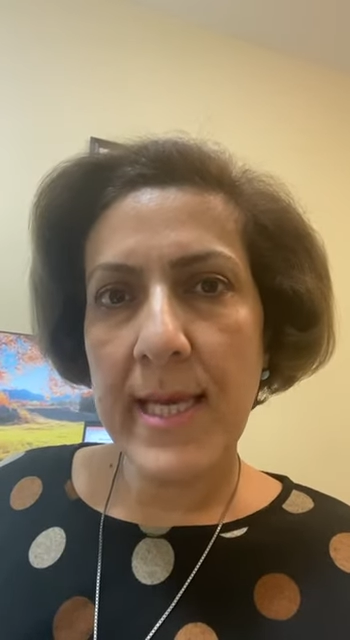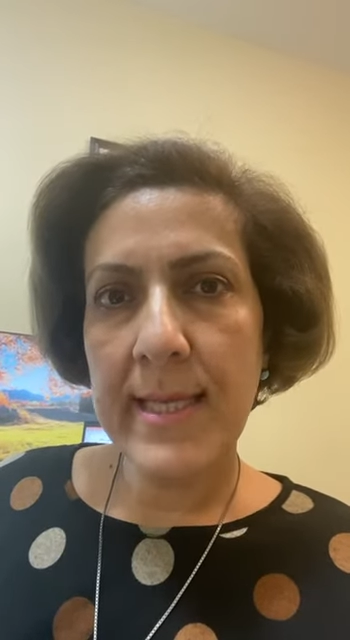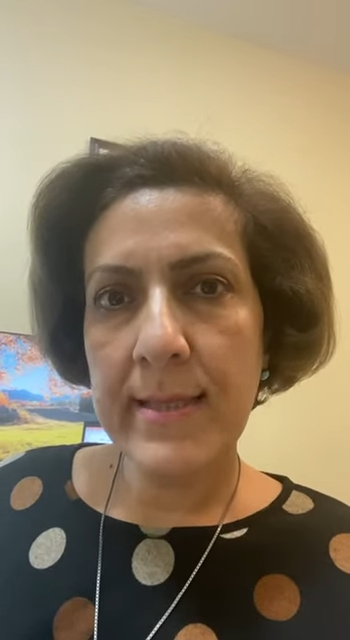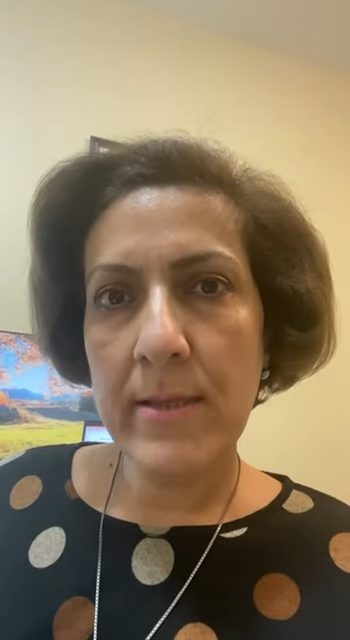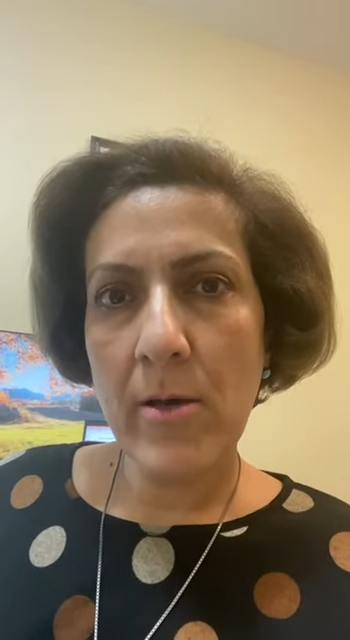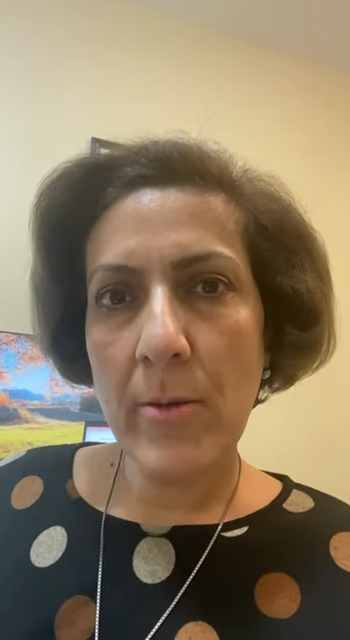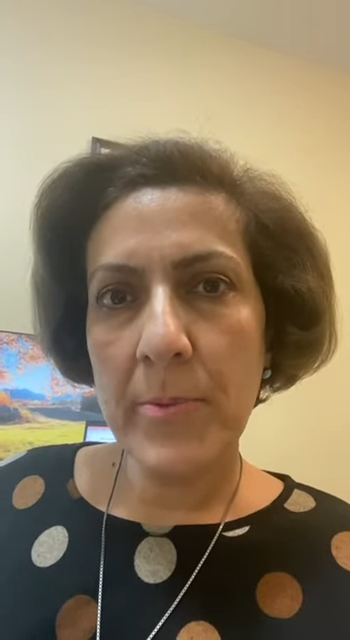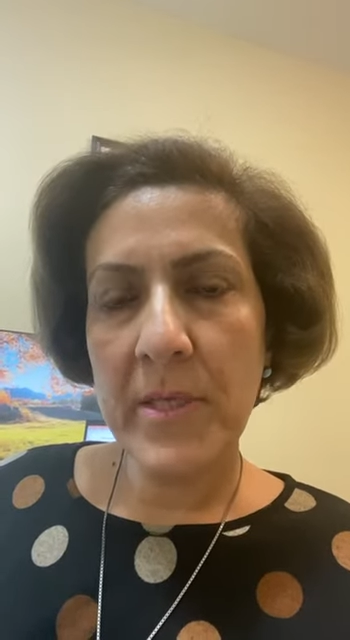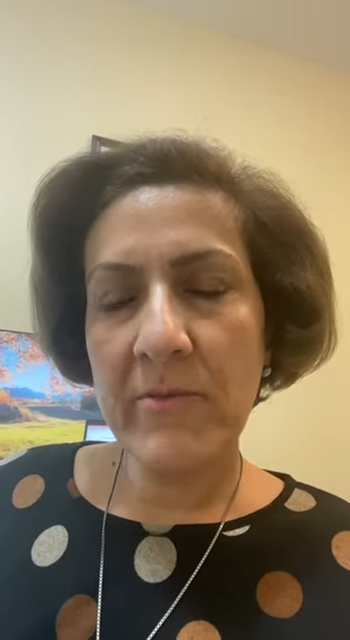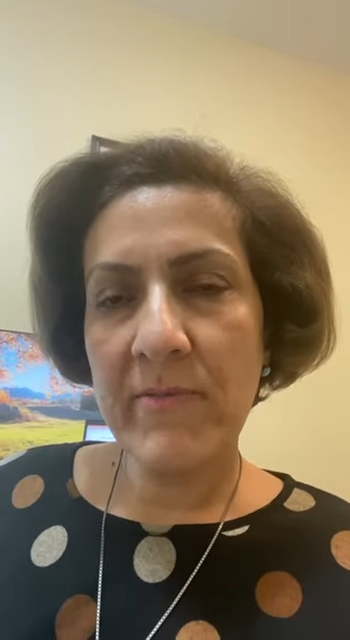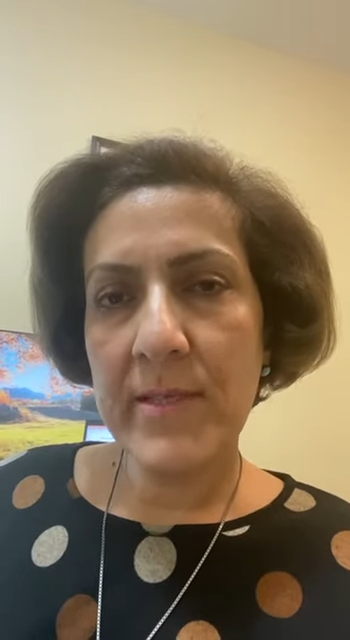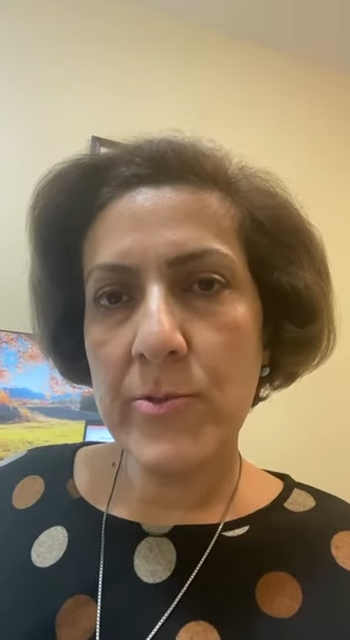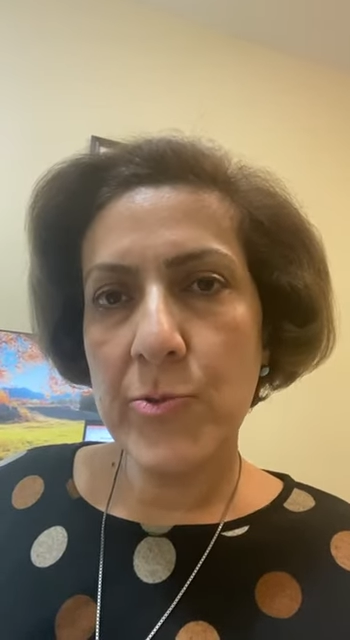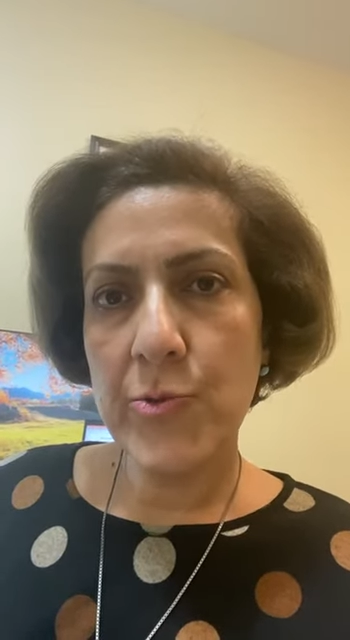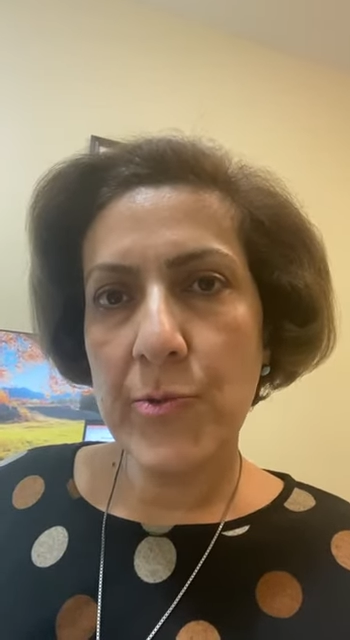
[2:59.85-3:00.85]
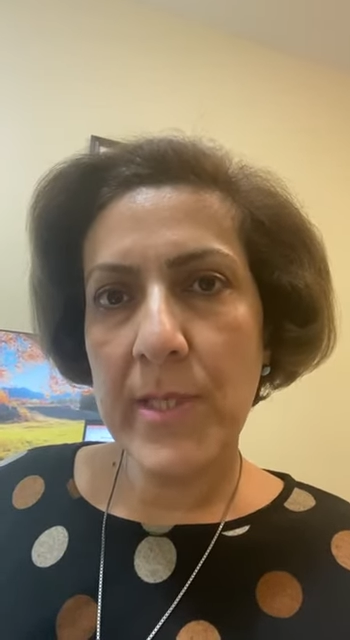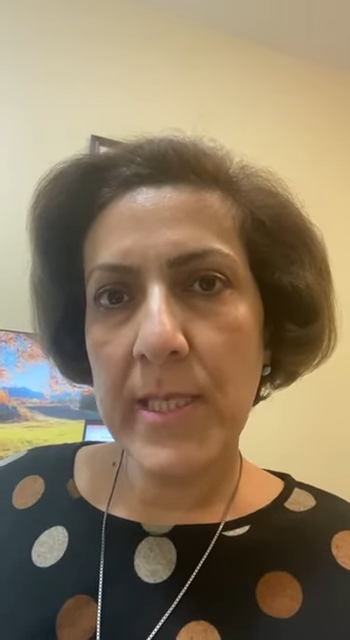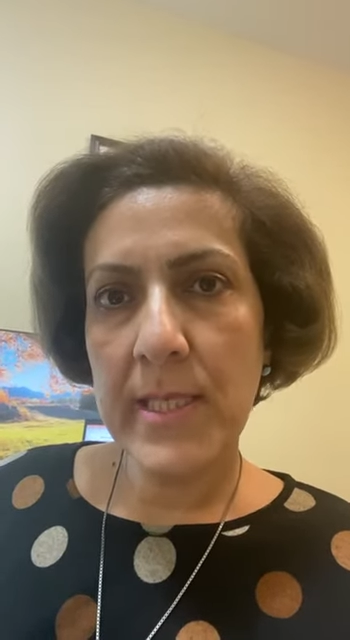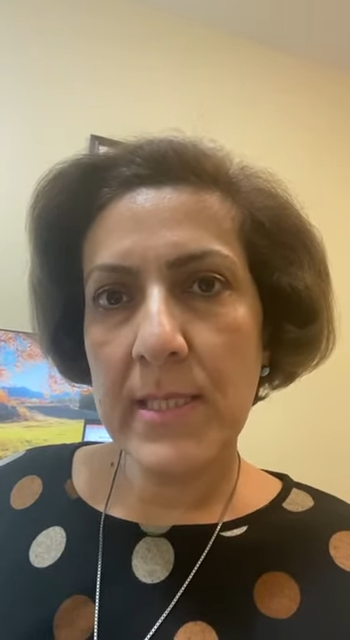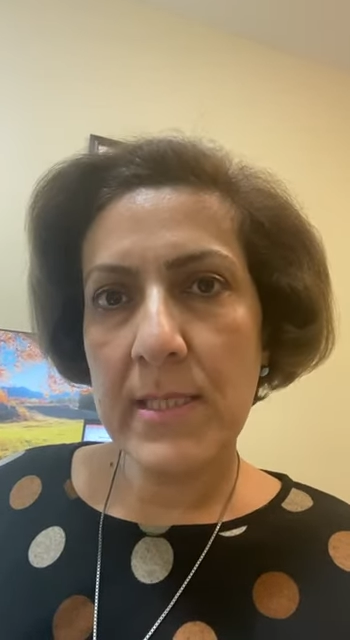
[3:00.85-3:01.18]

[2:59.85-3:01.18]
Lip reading: end up even doing